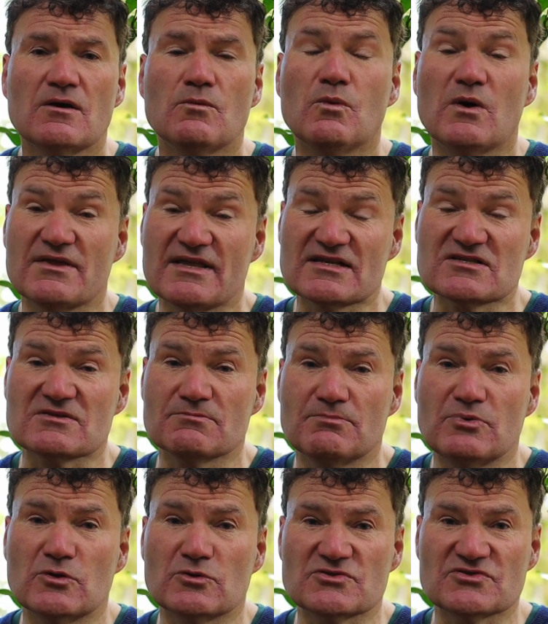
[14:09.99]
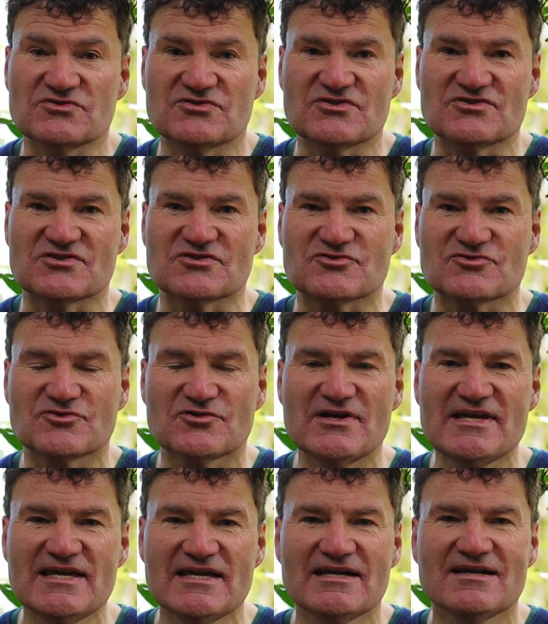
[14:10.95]
why that's important as a
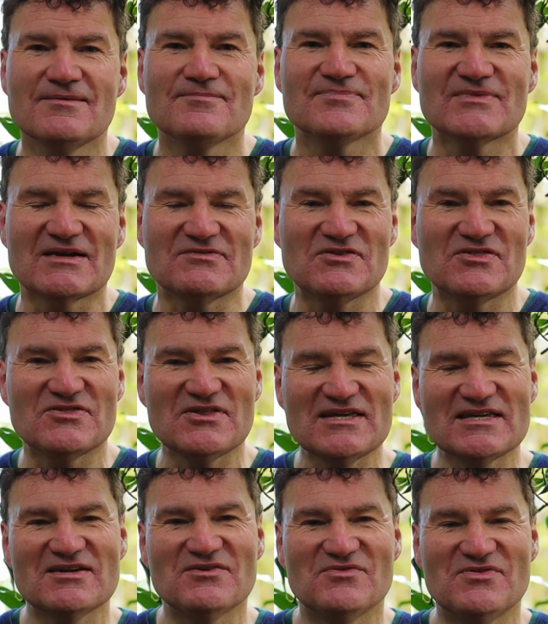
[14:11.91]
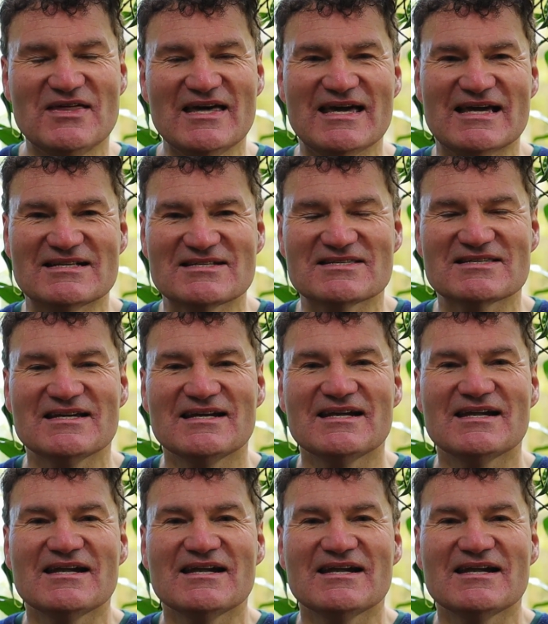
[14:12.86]
tree. Now, if you think of this,